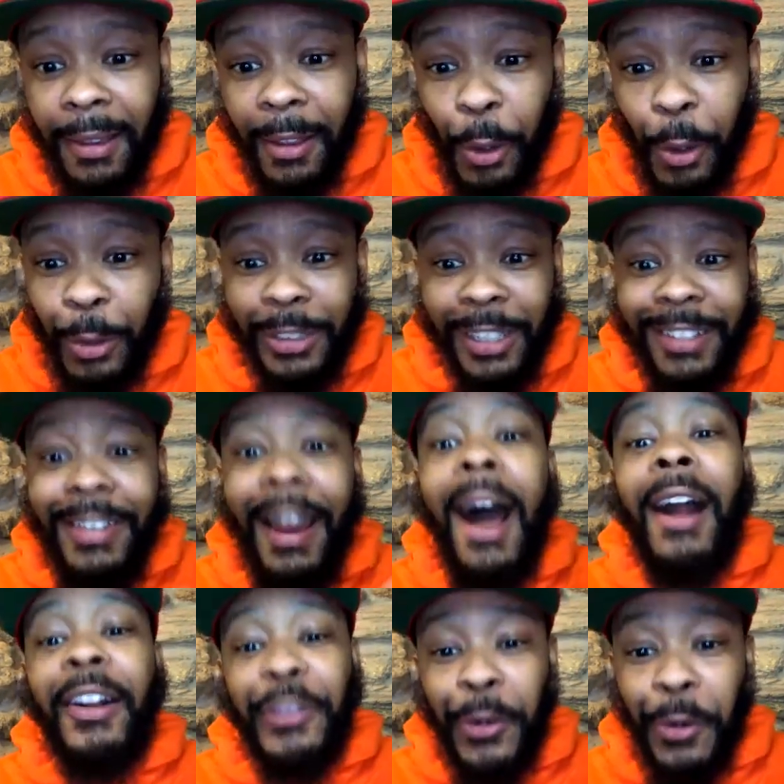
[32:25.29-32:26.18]
who's a
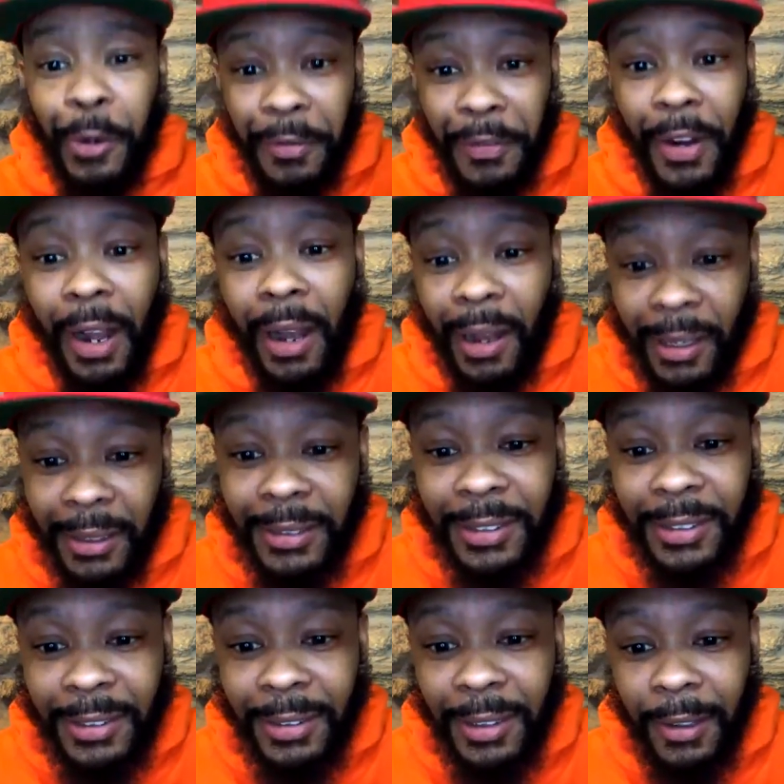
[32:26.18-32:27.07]
doctor of
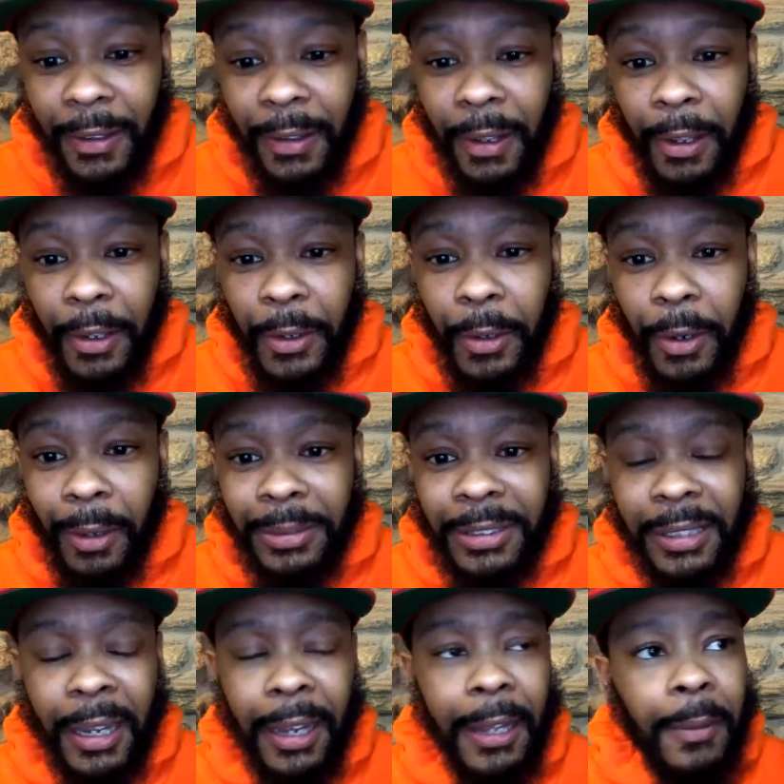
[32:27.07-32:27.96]
guns. You know what I'm
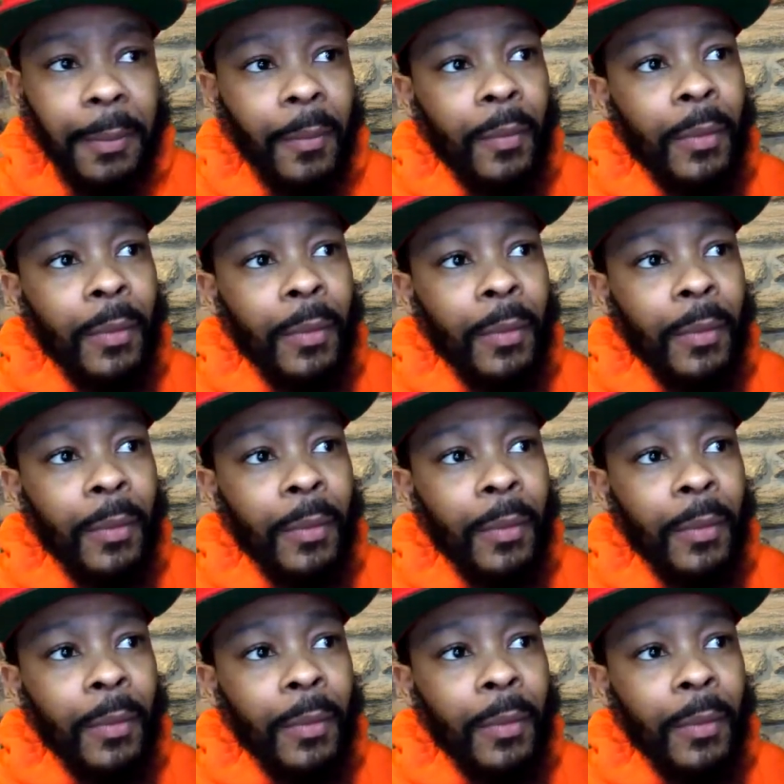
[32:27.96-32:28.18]
saying?